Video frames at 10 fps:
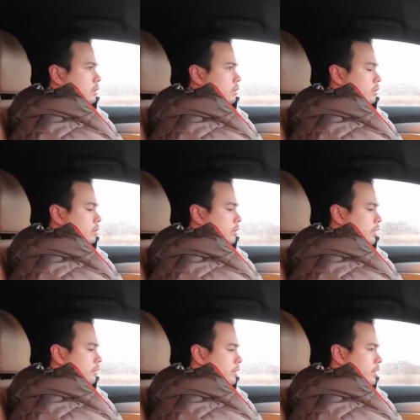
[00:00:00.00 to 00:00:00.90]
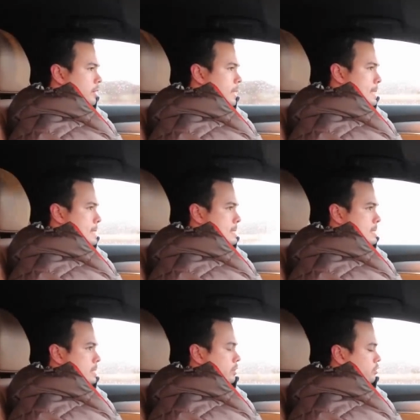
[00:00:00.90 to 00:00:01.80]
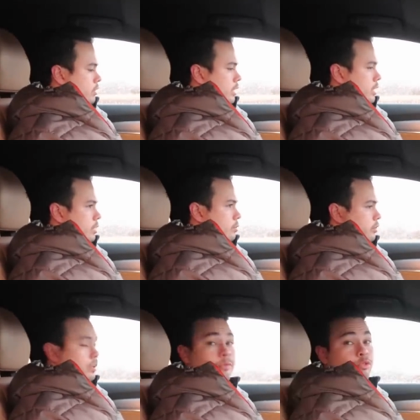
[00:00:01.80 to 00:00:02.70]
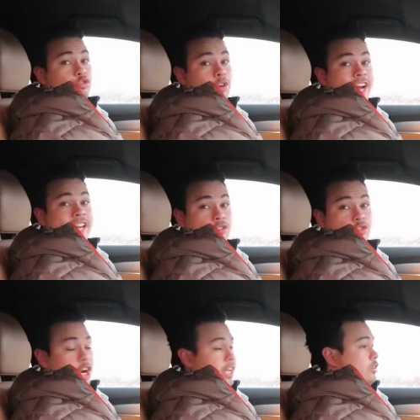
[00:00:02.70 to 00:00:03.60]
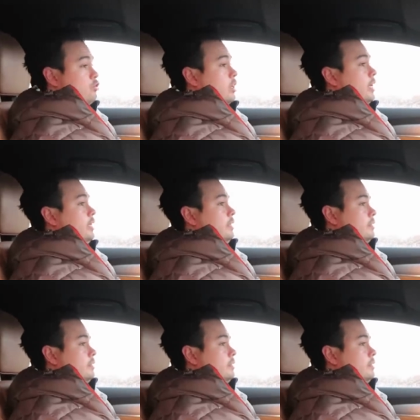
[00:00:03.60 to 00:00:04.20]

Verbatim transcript: So let's see. Try again. We just have to try and try and try.